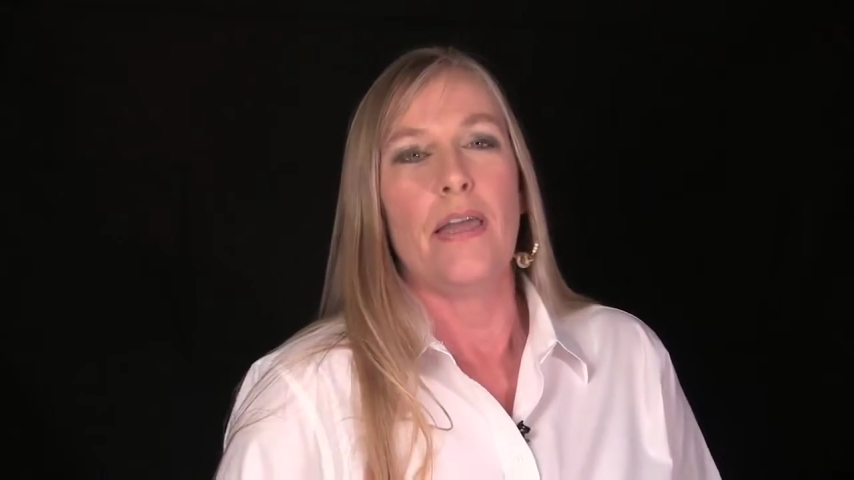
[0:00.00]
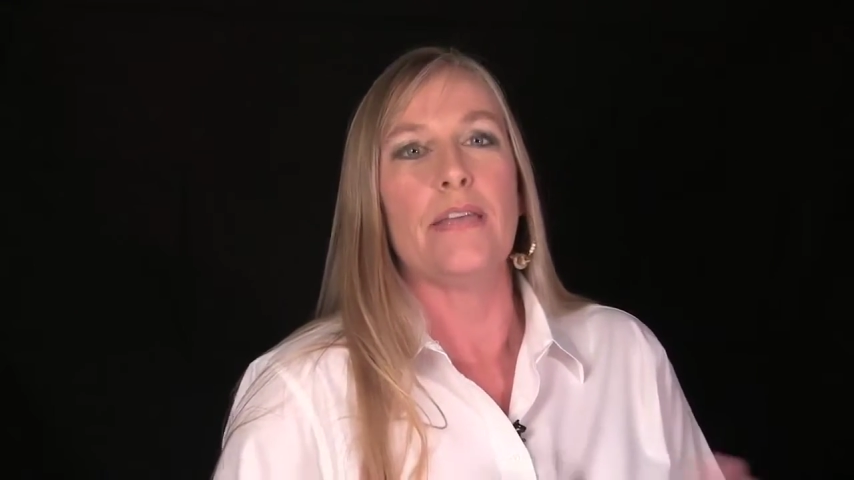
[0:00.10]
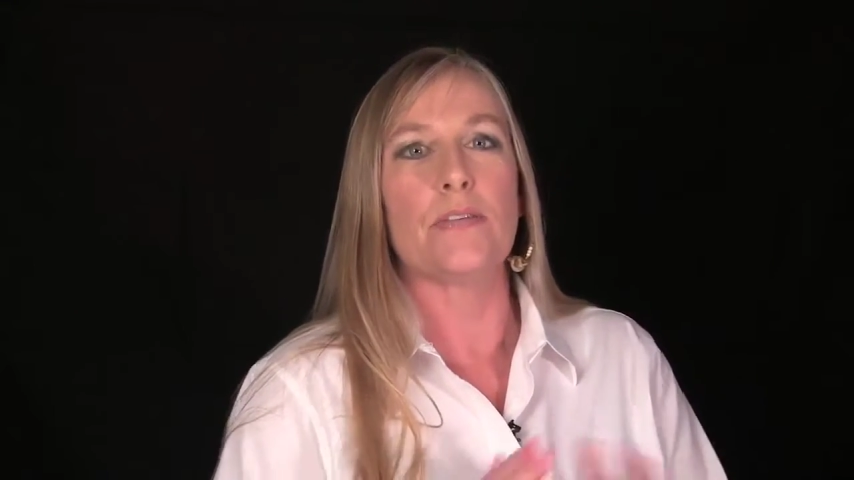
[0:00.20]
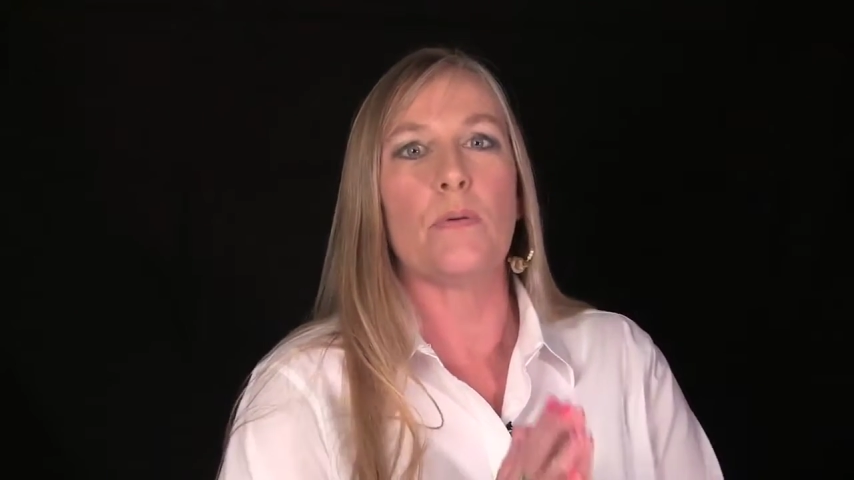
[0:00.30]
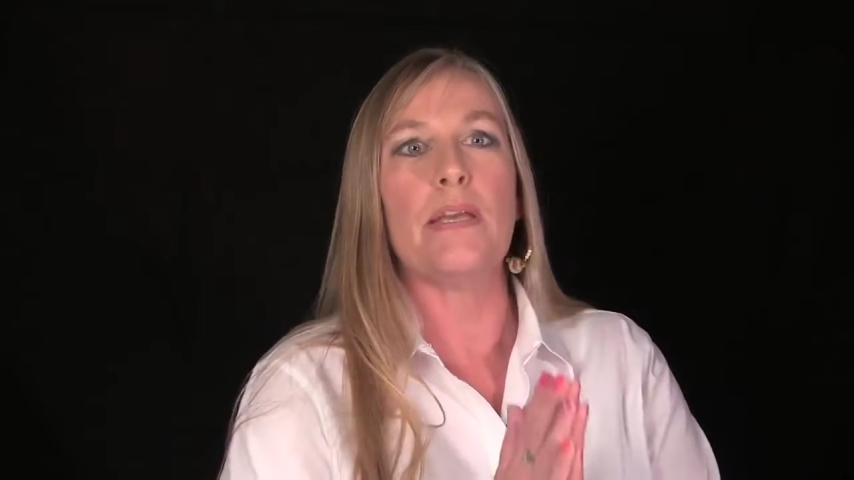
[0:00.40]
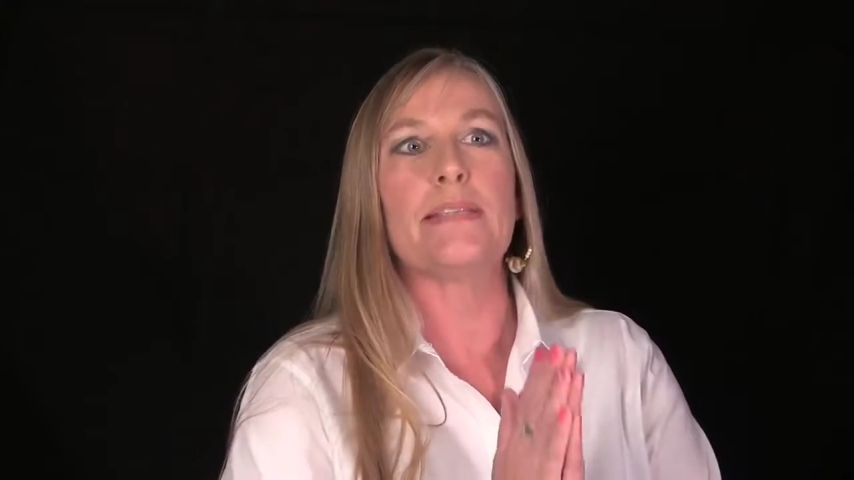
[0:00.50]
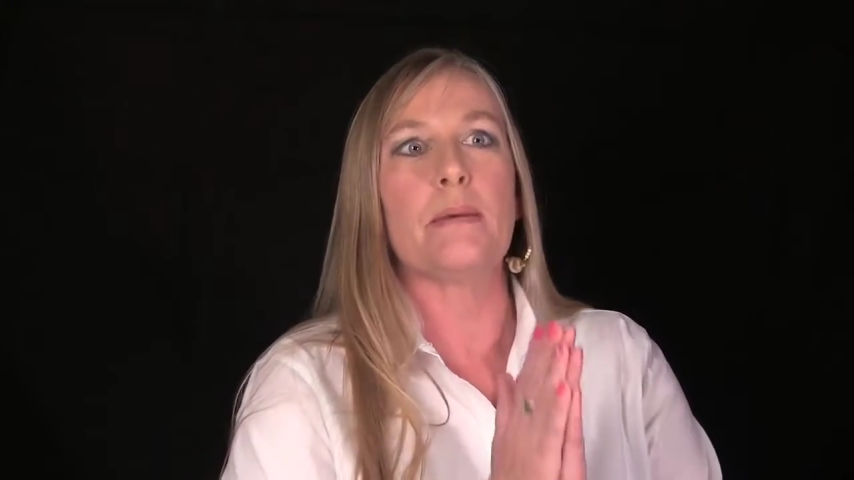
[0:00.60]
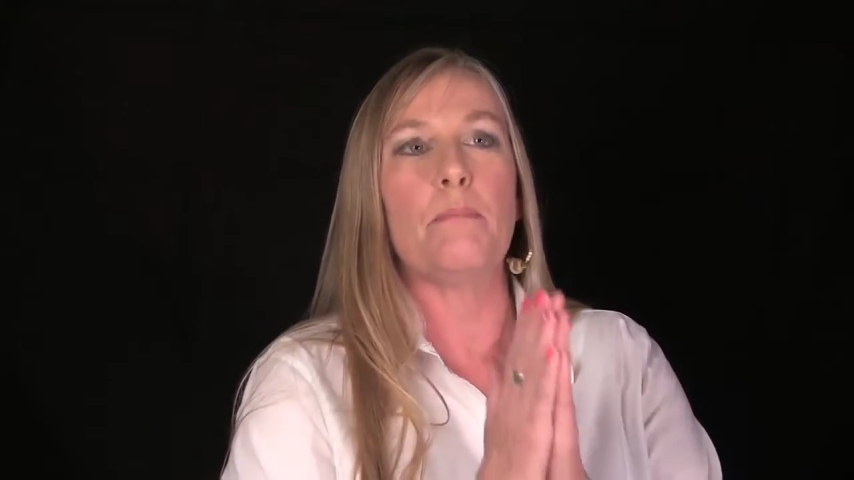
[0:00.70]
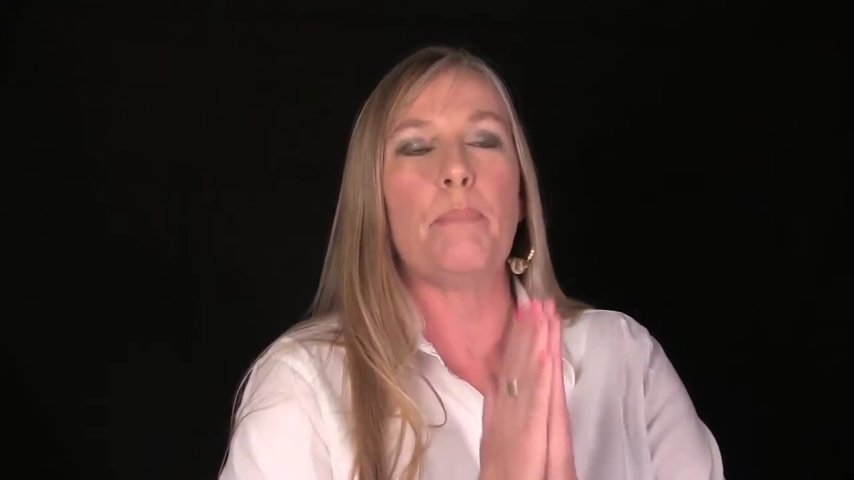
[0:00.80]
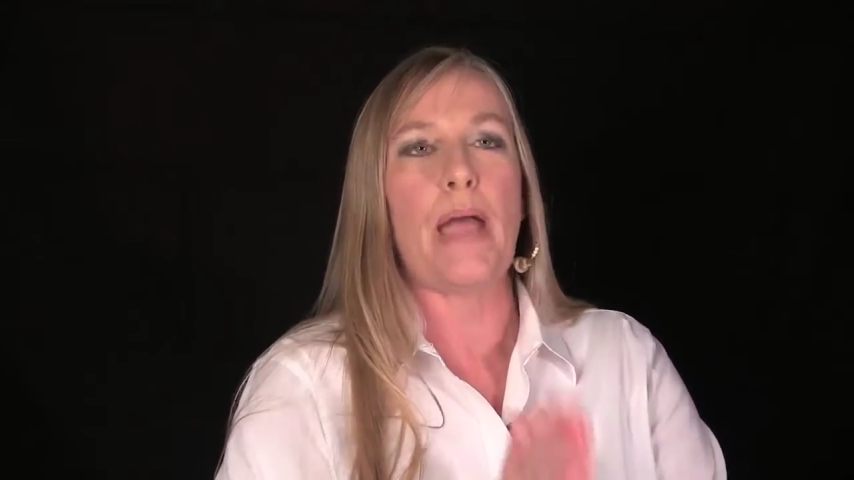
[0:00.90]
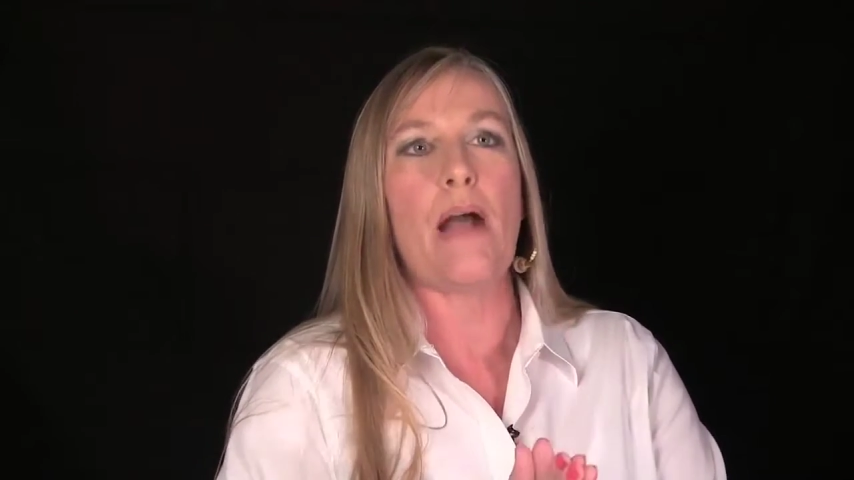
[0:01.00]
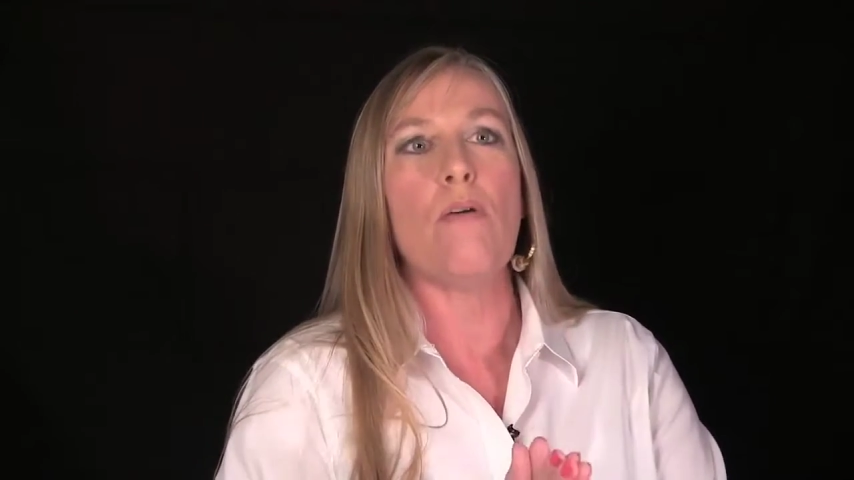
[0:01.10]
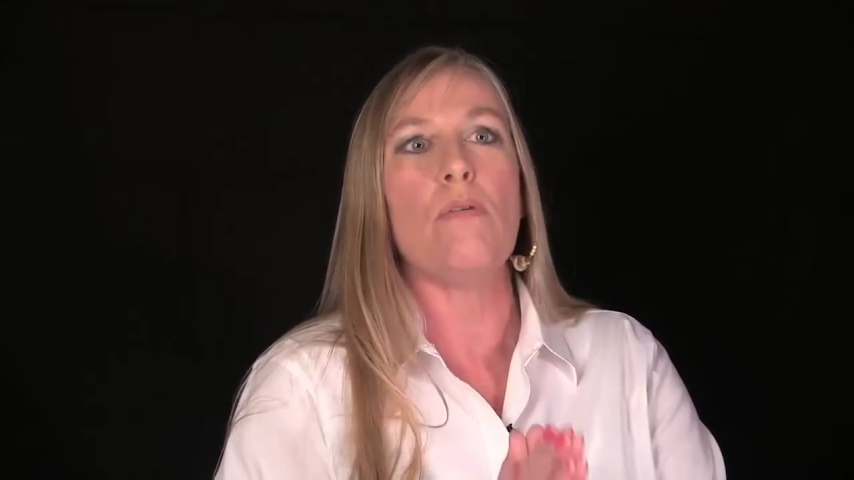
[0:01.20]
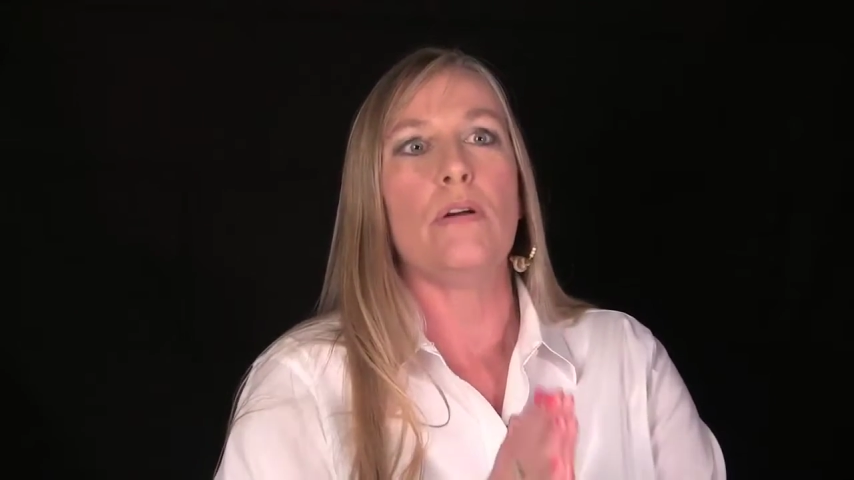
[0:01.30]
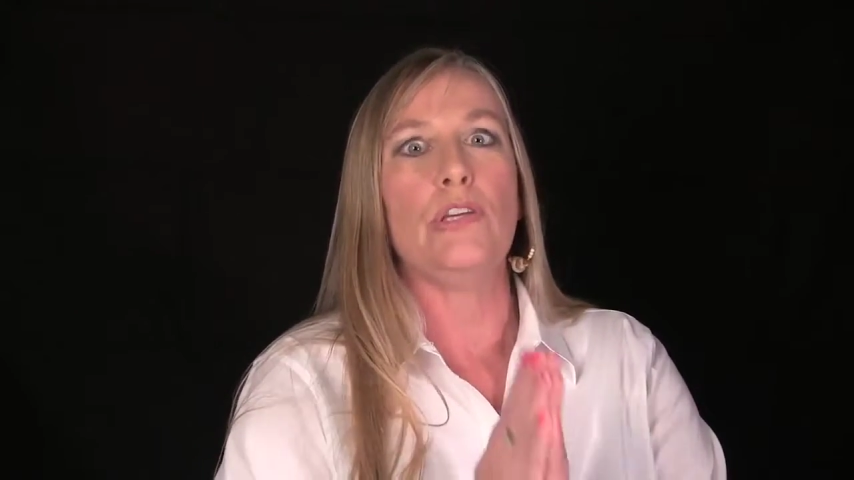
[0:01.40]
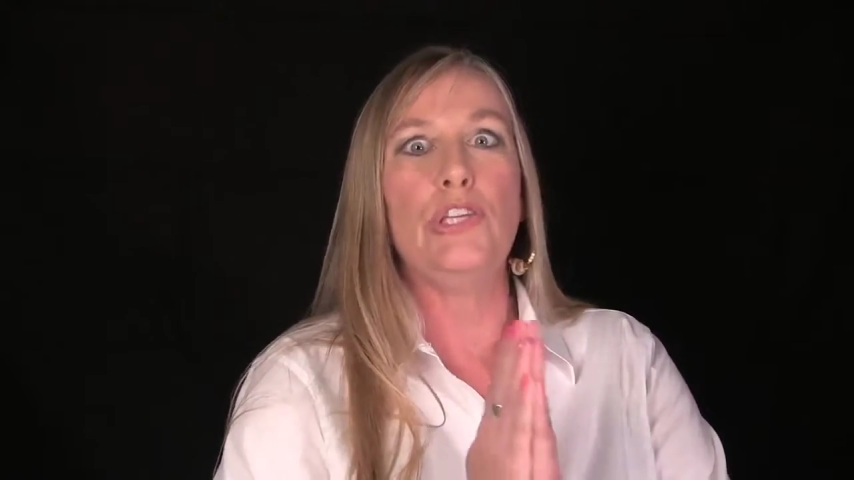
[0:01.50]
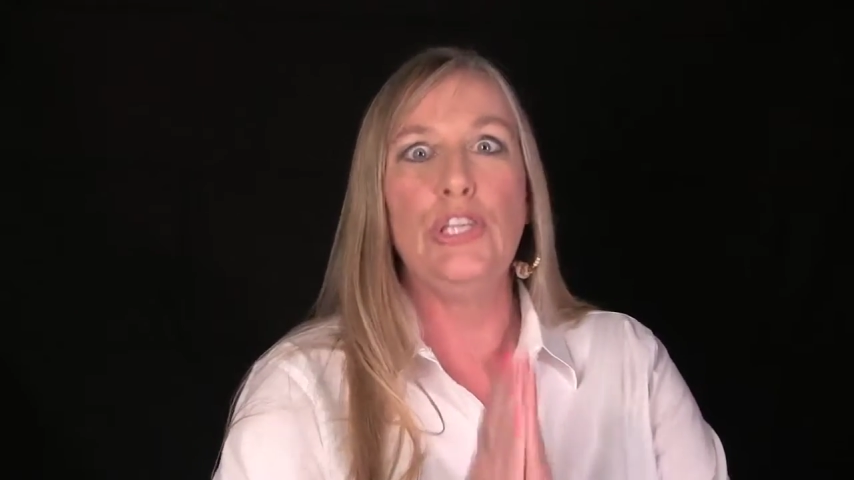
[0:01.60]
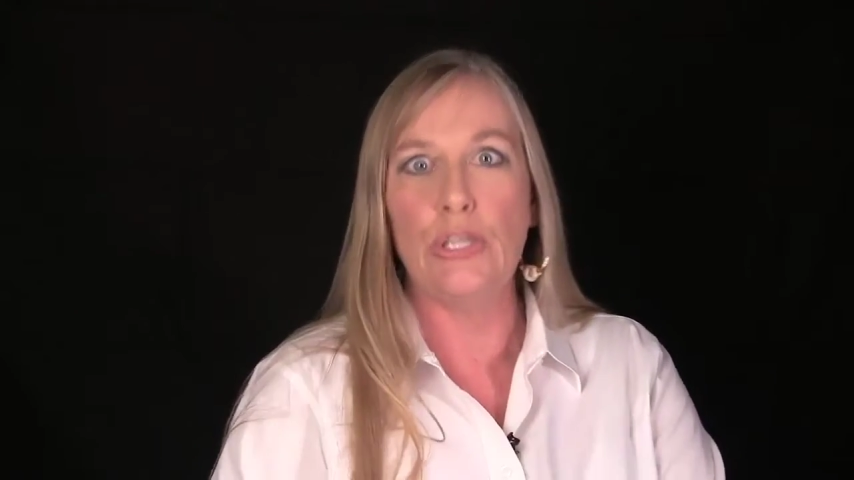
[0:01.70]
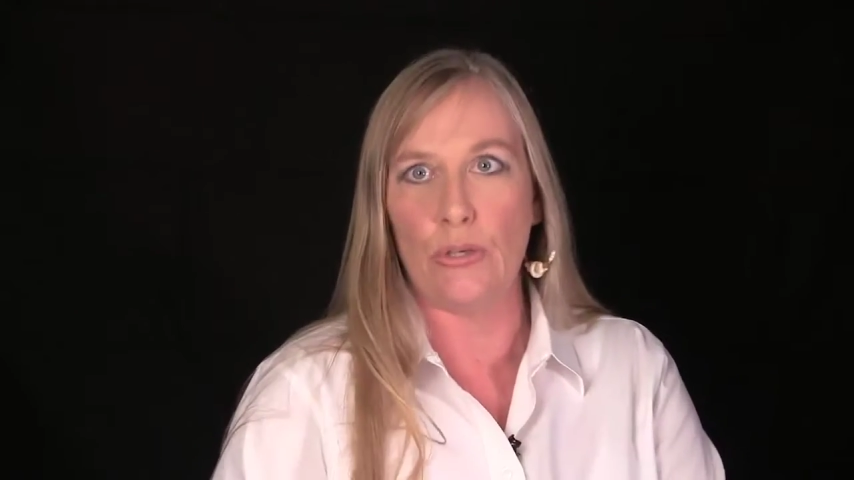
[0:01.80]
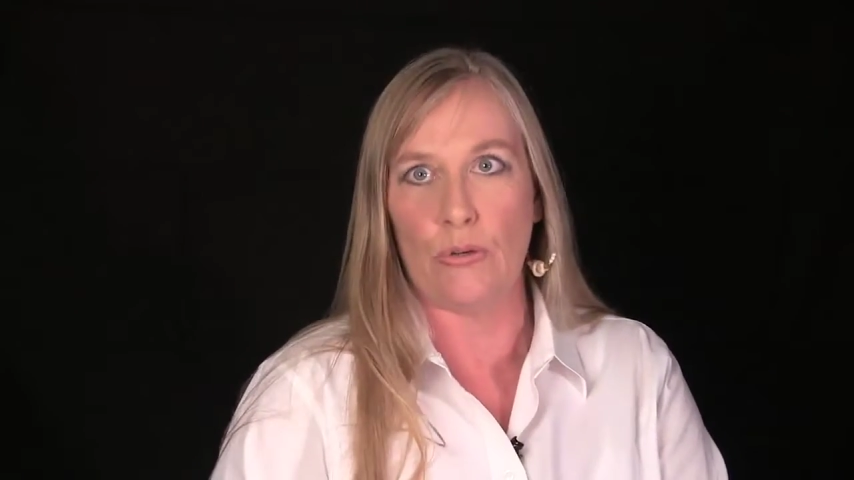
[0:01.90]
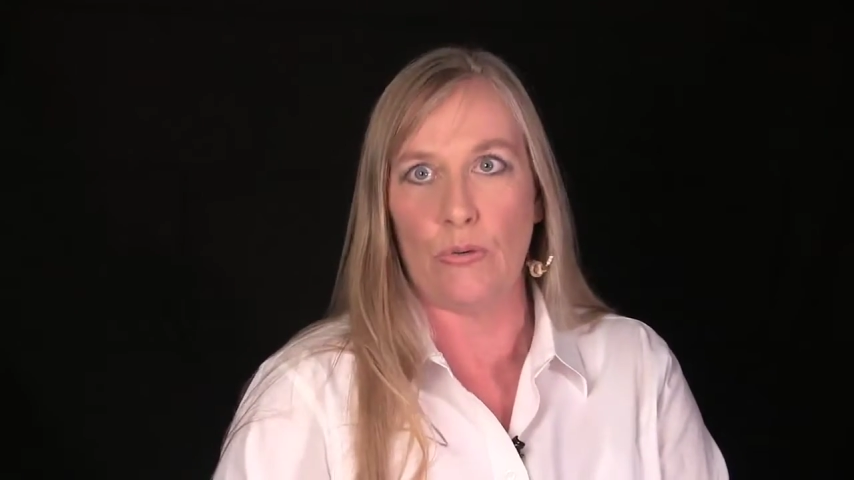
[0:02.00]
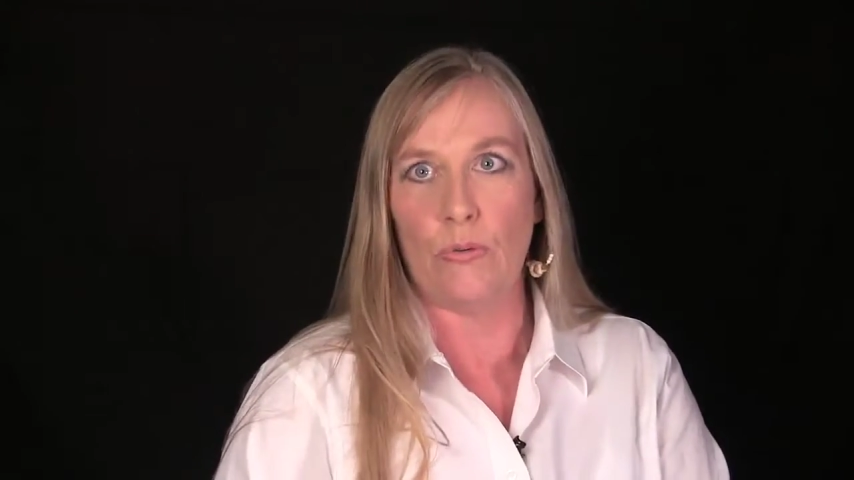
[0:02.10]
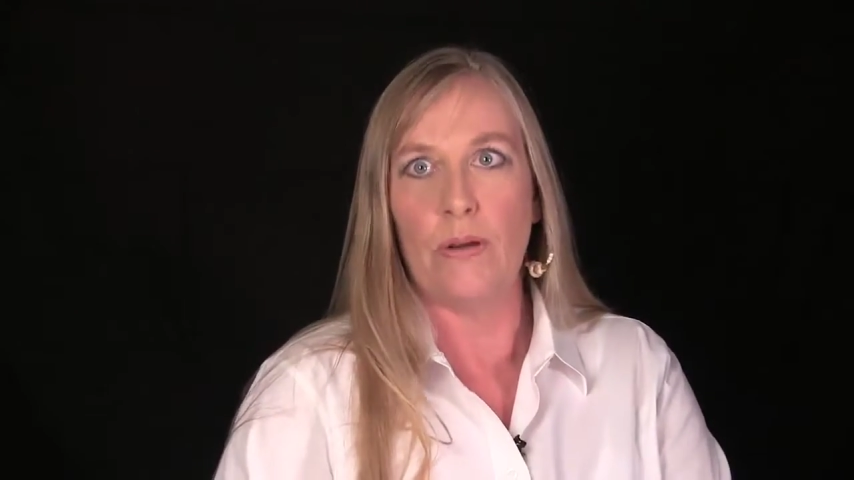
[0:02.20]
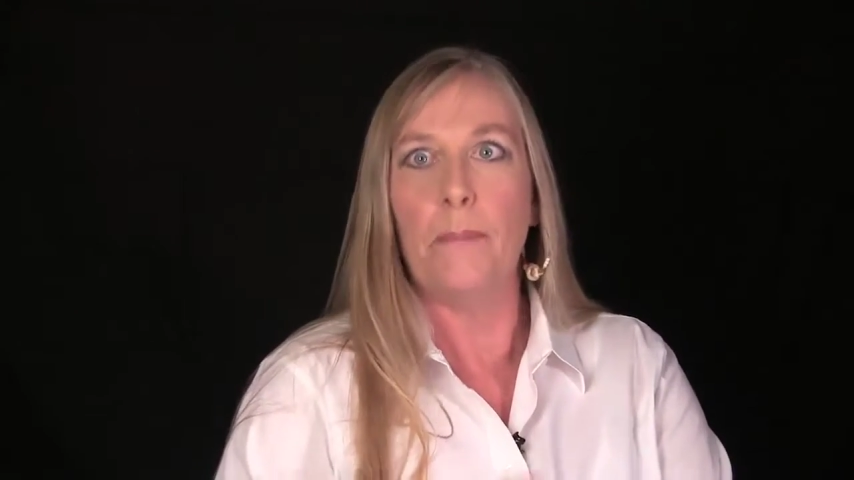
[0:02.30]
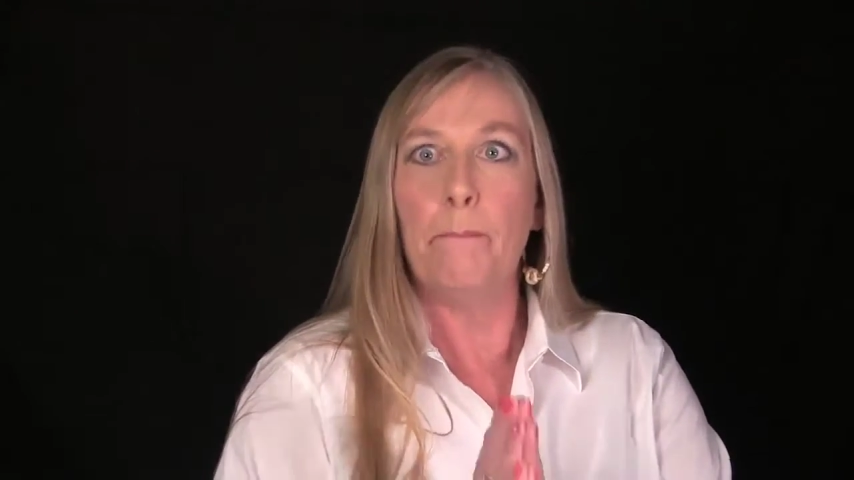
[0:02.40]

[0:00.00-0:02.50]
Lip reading: So it's about you.